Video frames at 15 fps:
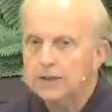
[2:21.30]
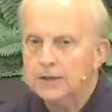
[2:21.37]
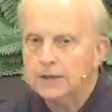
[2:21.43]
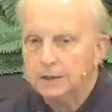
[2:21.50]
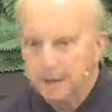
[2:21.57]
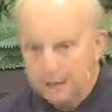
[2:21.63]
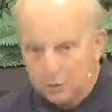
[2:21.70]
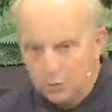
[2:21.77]

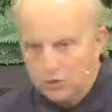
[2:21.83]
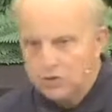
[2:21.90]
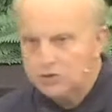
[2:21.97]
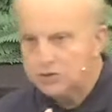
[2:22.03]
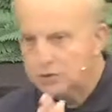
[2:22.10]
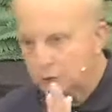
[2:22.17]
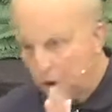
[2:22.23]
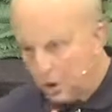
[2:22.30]
connect with
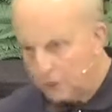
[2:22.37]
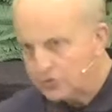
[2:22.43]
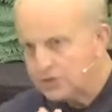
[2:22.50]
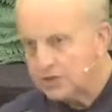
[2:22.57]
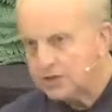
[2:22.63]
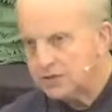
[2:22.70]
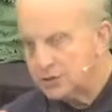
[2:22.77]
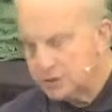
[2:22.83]
us,
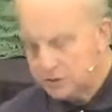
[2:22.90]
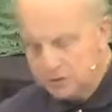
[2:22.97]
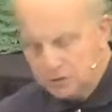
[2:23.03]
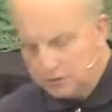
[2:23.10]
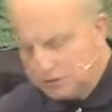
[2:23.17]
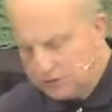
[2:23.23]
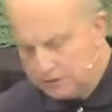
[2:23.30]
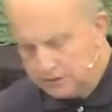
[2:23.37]
office at
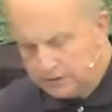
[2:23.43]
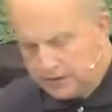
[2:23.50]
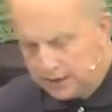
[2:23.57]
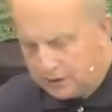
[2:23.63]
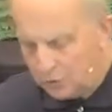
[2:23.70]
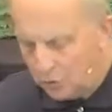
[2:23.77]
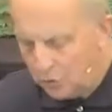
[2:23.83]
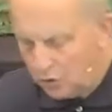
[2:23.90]

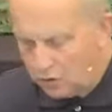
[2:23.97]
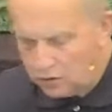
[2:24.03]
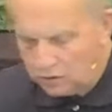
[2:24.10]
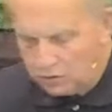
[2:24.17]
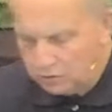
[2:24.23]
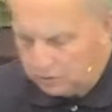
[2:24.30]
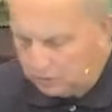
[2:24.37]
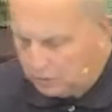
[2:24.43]
gcotv.org,
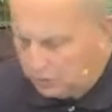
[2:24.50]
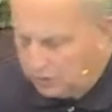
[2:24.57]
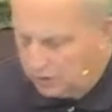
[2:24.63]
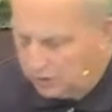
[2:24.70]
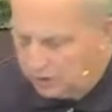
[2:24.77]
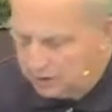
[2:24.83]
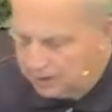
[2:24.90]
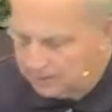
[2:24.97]

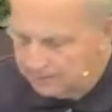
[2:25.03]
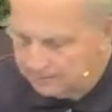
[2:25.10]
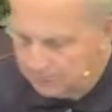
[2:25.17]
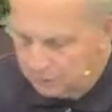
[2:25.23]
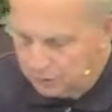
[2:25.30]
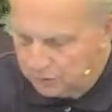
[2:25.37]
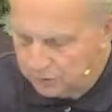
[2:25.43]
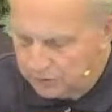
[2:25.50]
we'll
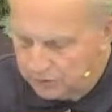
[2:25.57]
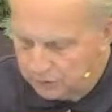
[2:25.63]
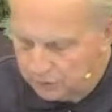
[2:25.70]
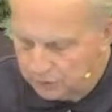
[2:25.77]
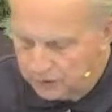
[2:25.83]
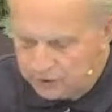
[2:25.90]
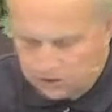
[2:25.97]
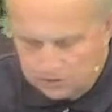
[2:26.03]
give you the
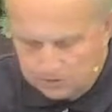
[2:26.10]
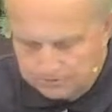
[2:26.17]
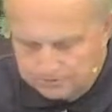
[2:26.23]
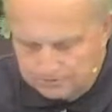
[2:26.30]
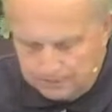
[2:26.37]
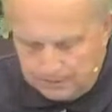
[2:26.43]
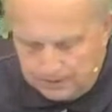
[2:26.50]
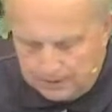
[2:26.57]
information.
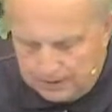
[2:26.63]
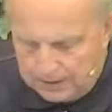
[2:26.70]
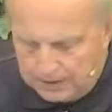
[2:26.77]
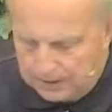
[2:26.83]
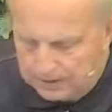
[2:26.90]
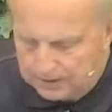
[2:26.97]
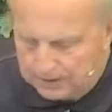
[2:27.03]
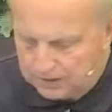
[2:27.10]

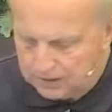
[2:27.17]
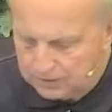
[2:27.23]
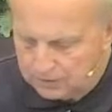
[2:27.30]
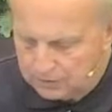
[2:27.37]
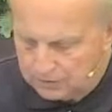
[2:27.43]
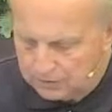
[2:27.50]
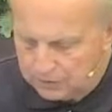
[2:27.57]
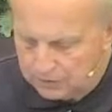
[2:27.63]
And I
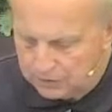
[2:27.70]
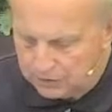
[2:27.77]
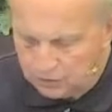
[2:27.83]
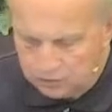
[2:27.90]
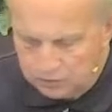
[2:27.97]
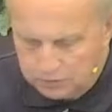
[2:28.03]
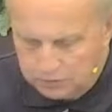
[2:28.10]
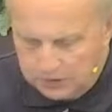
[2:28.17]
think
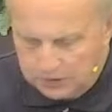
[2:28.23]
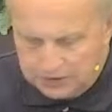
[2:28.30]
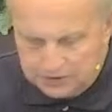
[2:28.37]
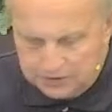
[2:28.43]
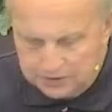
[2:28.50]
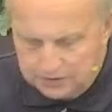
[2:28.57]
you'll be blessed.